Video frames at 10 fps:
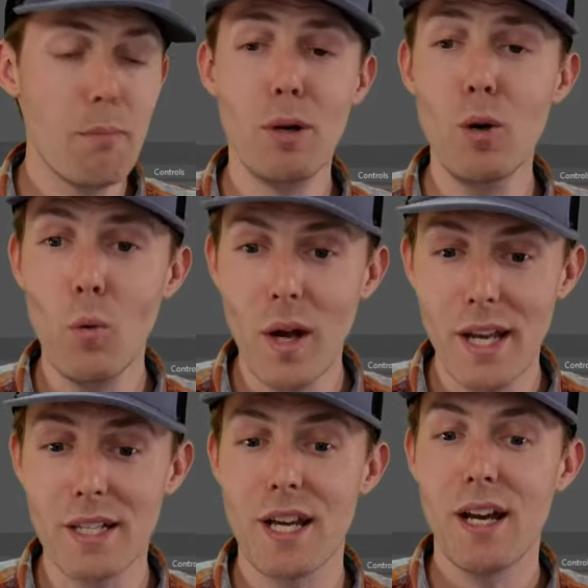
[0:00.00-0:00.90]
But
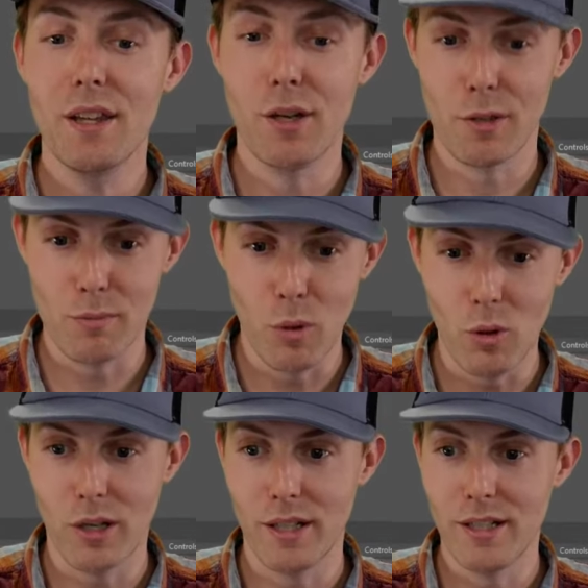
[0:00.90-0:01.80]
wait, there's
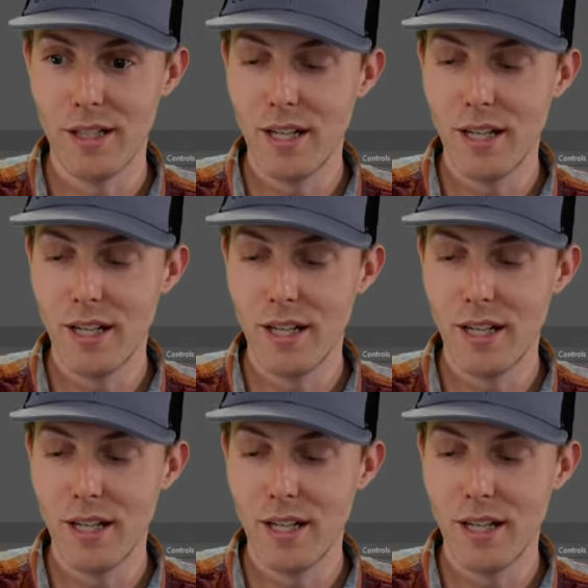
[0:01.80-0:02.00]
more.